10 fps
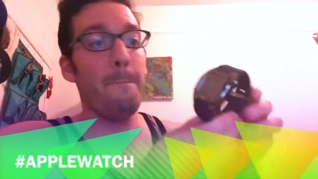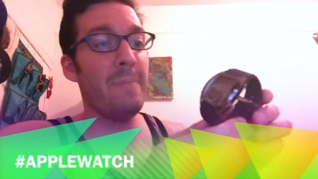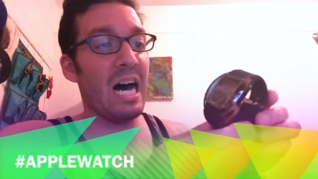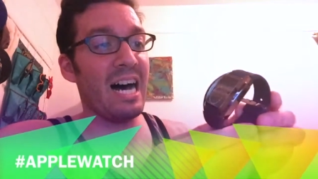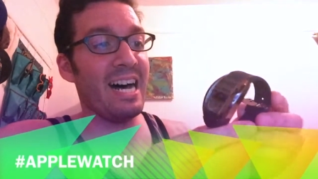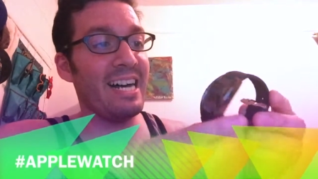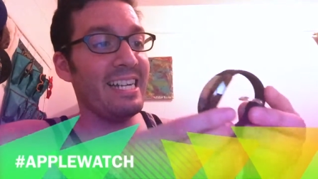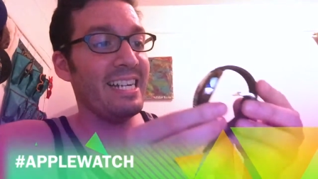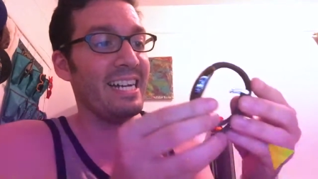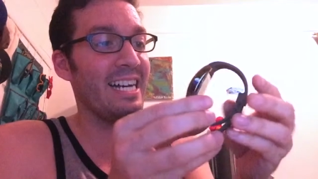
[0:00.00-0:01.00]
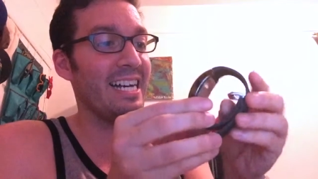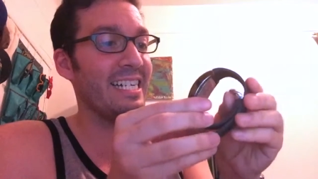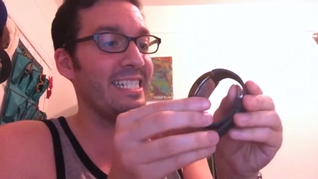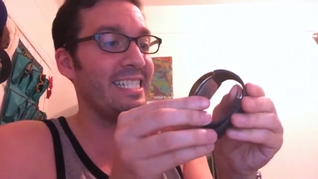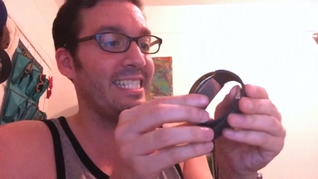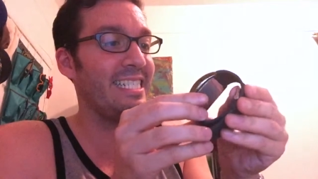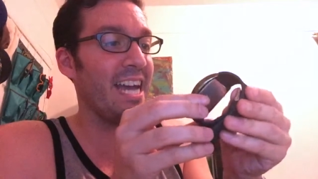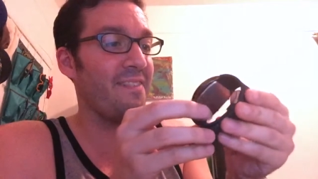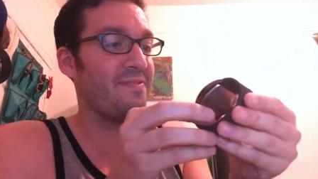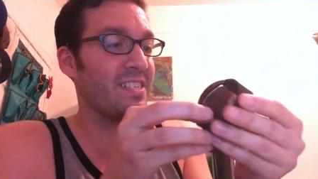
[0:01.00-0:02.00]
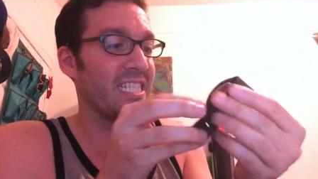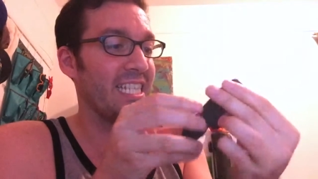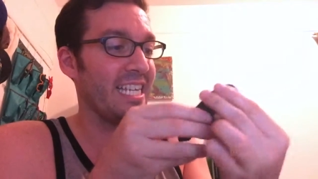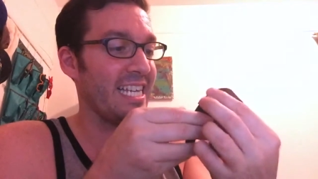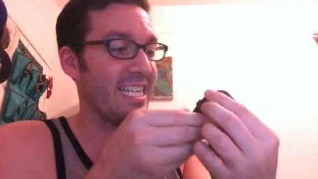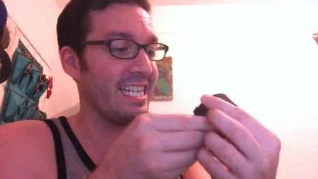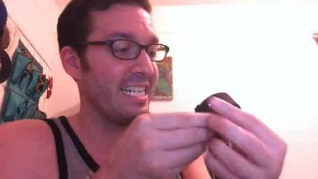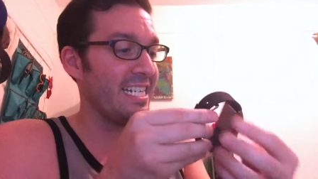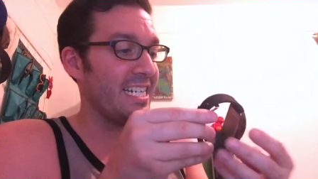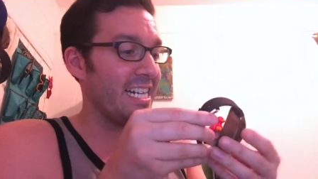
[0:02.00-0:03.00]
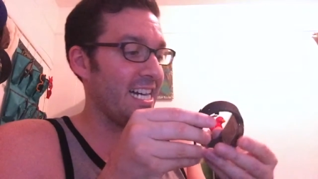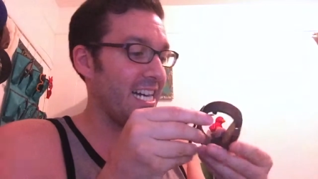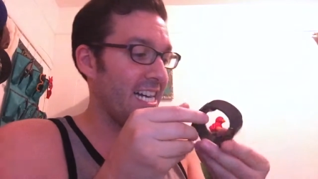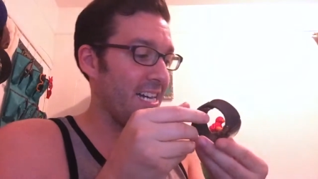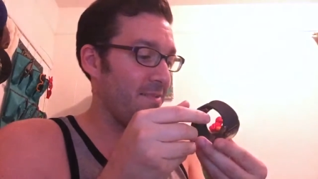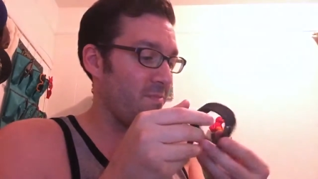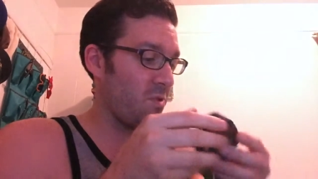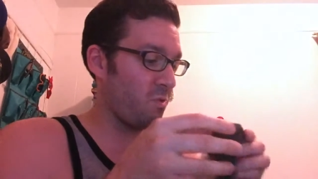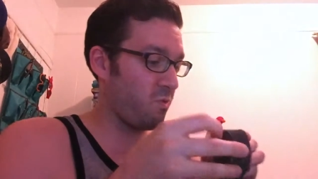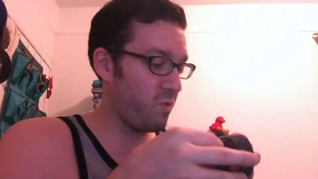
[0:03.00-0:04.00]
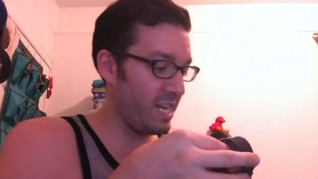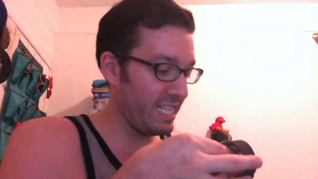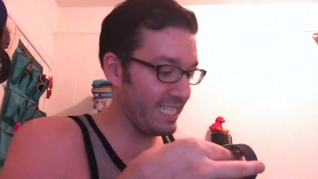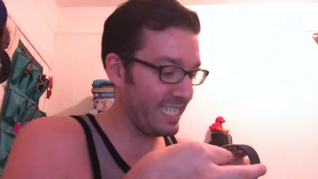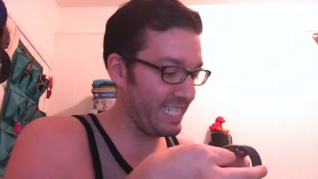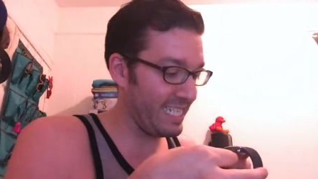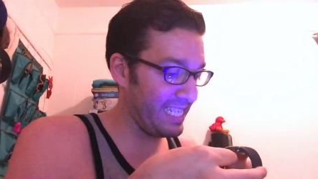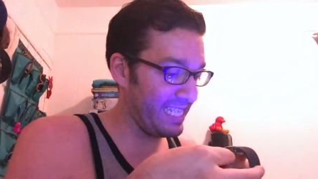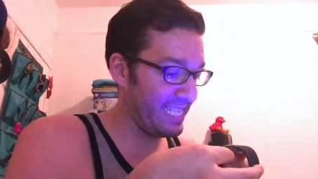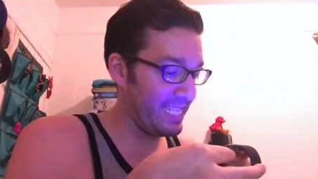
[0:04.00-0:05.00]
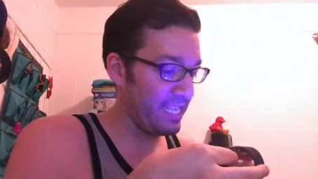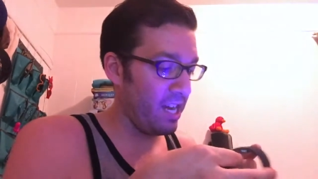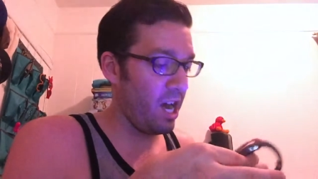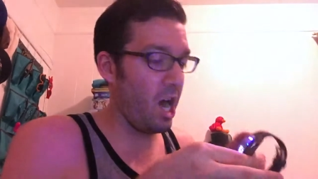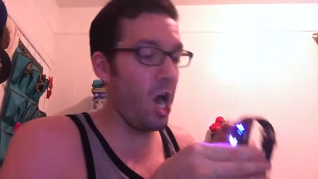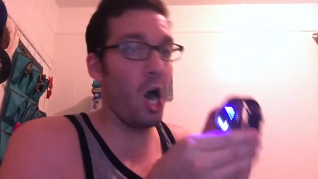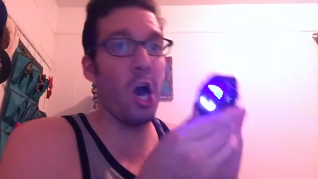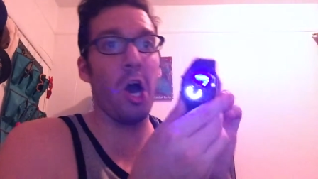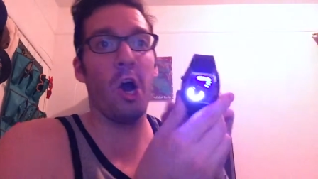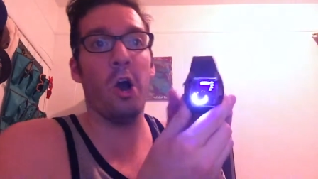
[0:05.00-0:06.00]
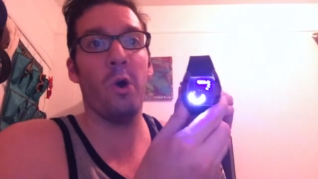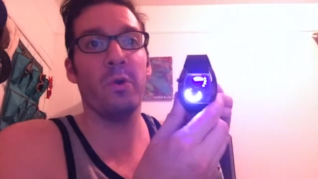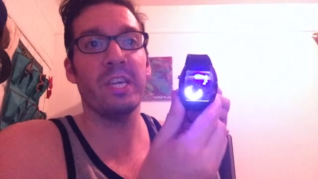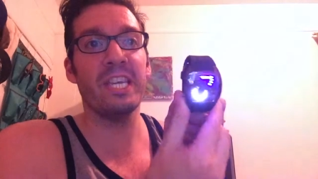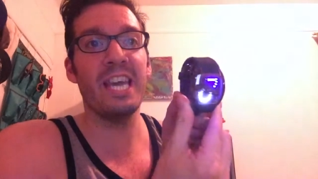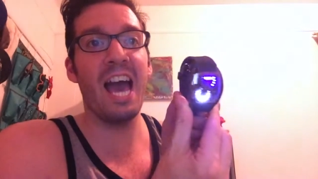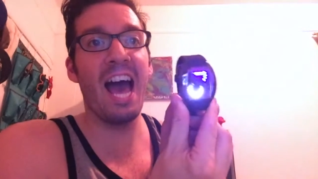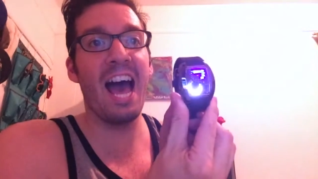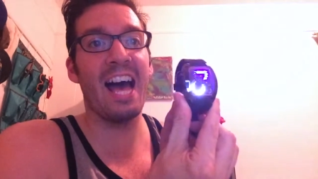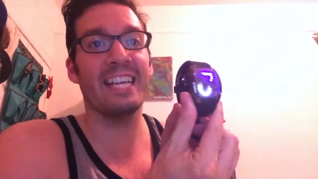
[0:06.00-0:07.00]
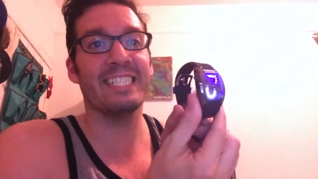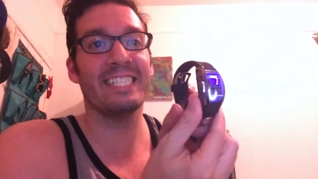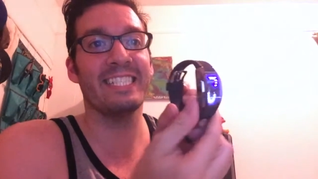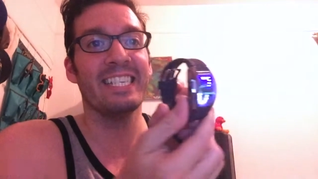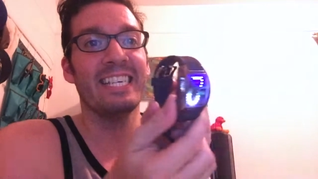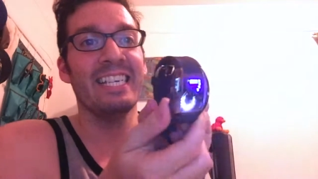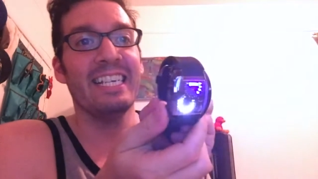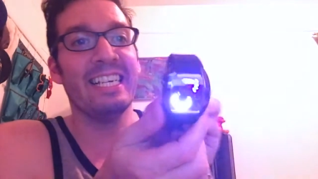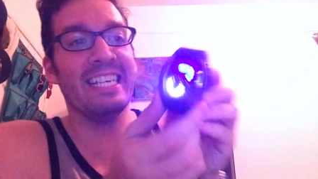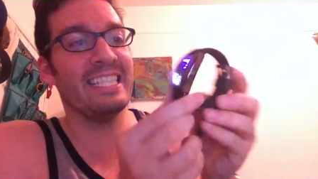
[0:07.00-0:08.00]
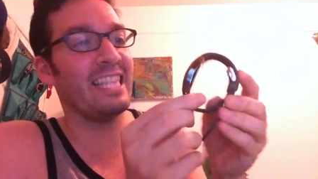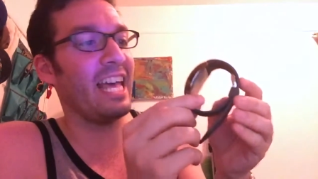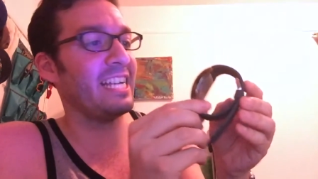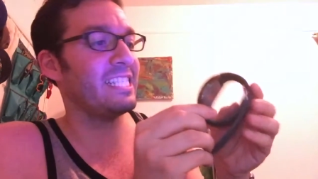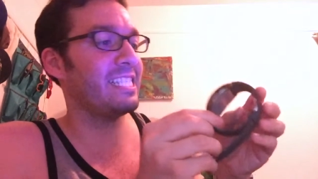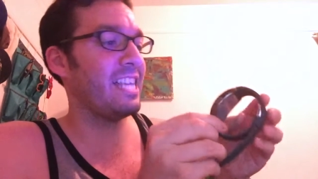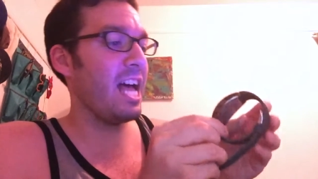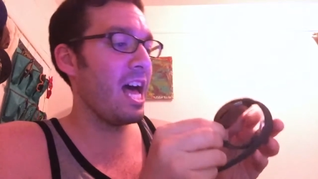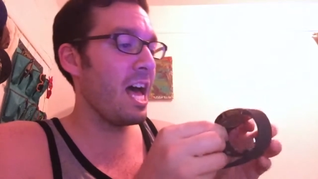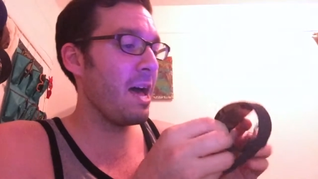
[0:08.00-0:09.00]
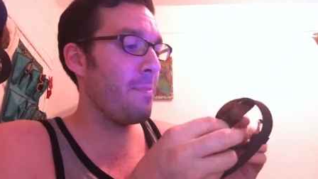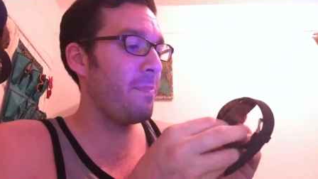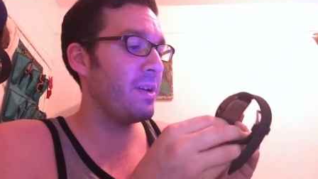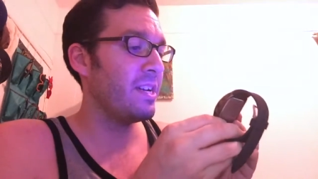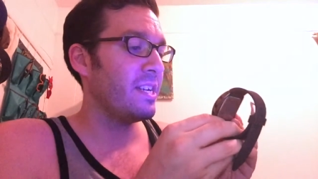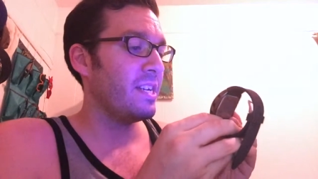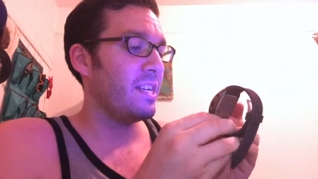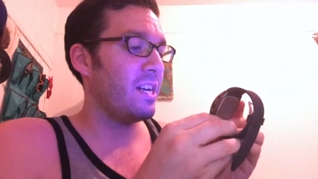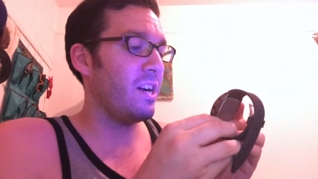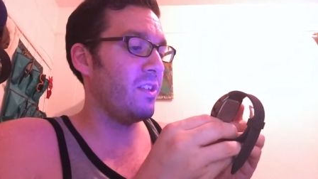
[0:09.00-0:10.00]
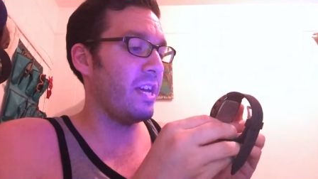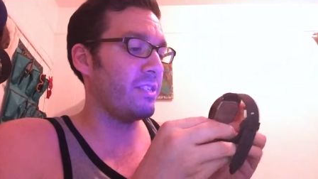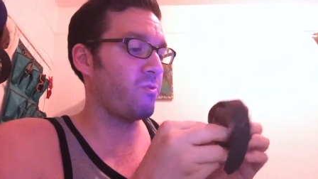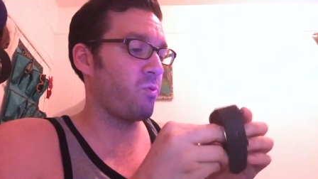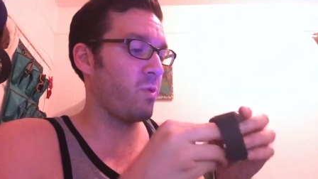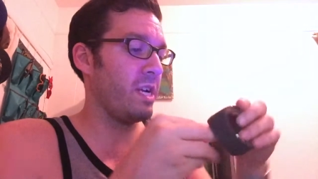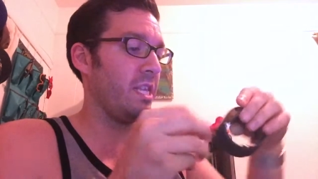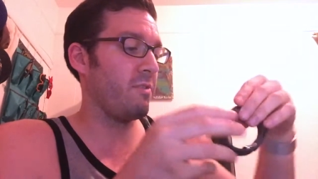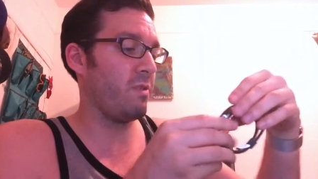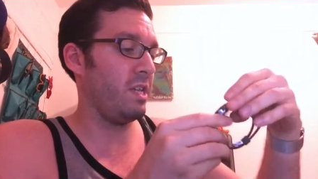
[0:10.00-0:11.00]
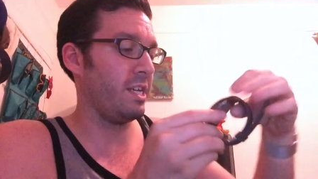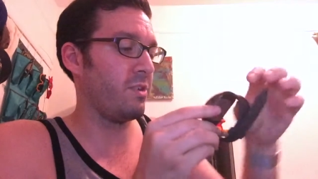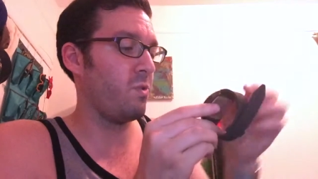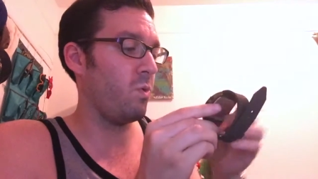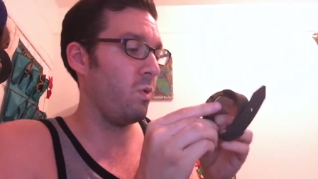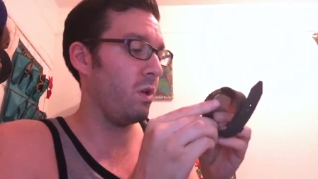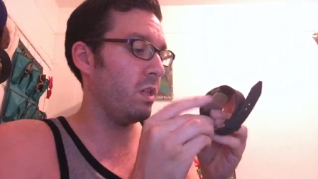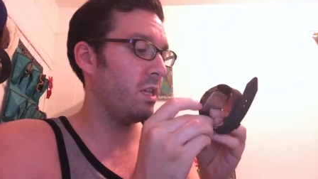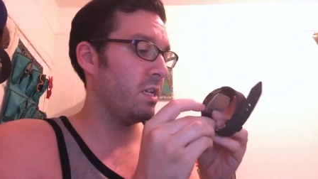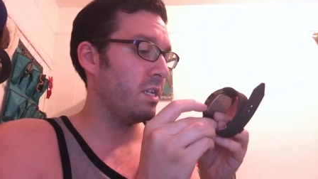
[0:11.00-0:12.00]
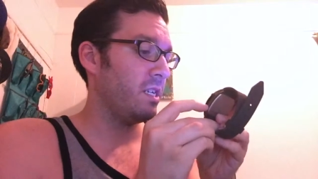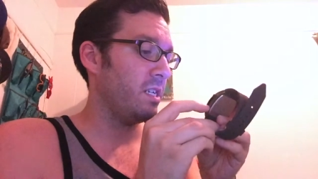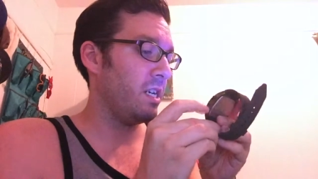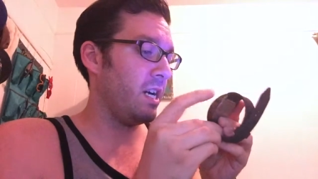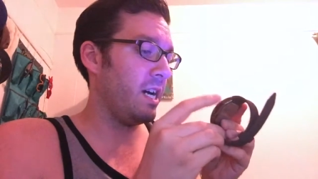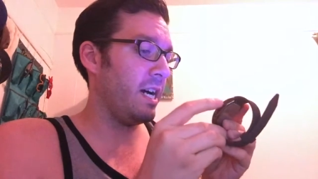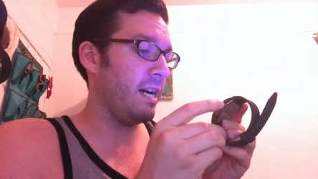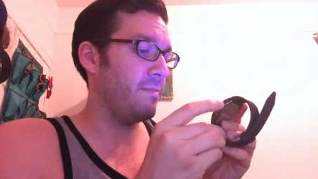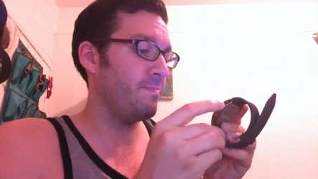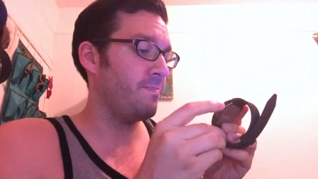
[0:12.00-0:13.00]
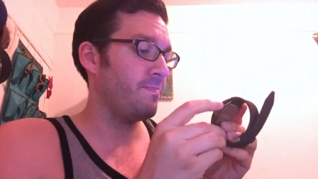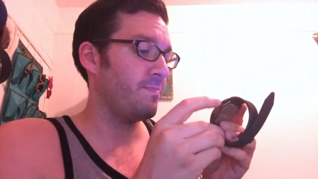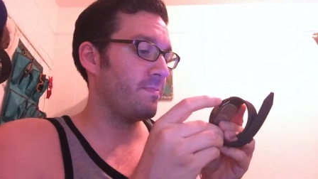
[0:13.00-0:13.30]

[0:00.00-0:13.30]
but uh, definitely um, really neat. Oh, yes! It lights up. Oh, that's really, really cool. Um,